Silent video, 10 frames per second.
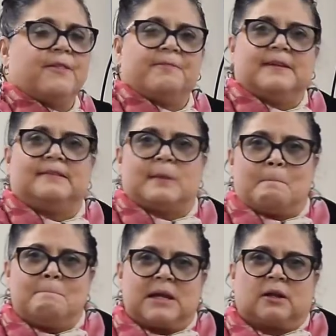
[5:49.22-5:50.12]
this
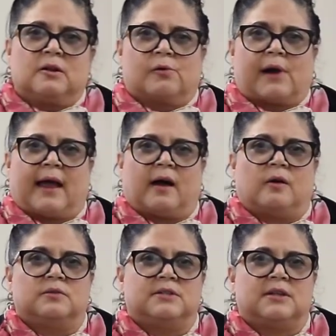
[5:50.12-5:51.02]
middle
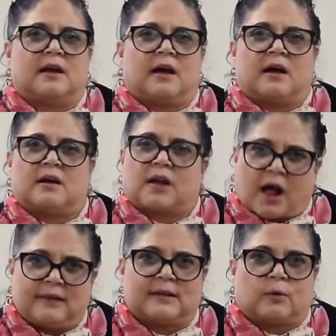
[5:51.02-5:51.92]
ground
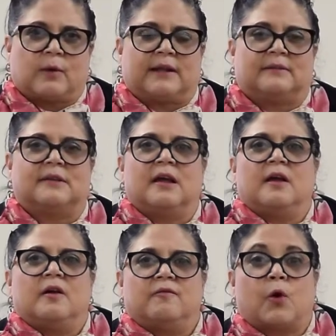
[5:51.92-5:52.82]
consequence
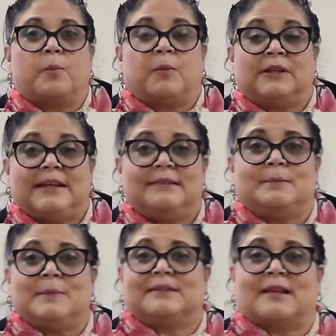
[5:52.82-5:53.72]
for police
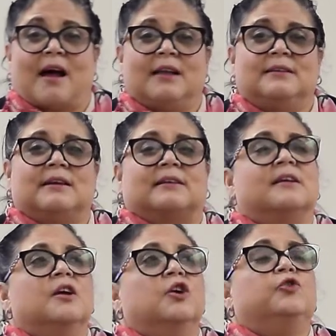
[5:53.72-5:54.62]
misconduct
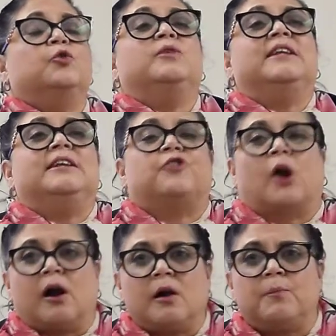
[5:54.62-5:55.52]
to
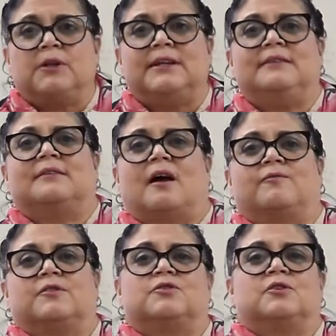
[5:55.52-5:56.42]
deter police
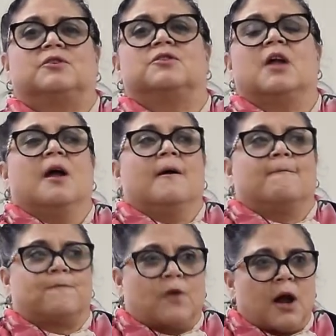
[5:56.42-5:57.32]
officers
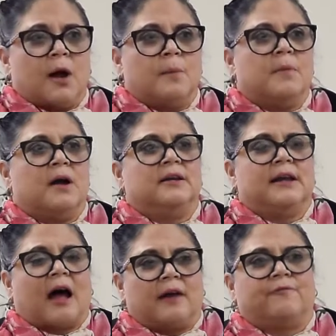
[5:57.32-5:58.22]
from
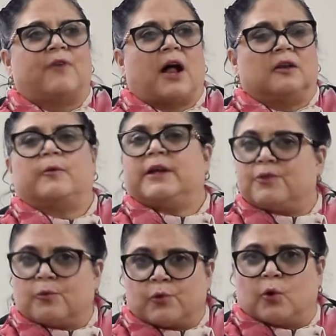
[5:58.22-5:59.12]
not following
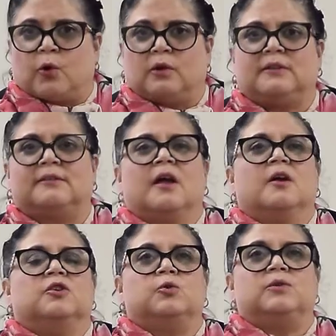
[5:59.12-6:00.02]
the rules,
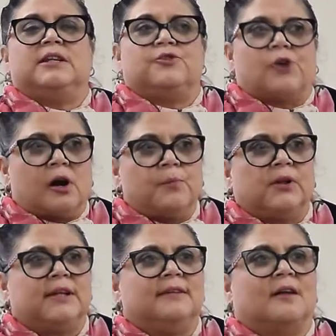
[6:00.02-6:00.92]
to deter
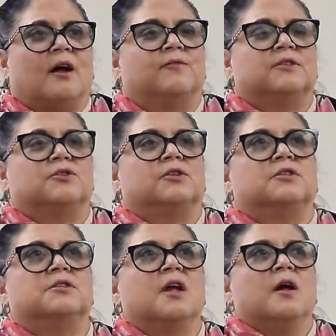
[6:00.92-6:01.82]
police
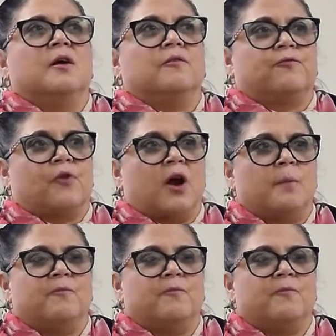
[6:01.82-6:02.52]
officers from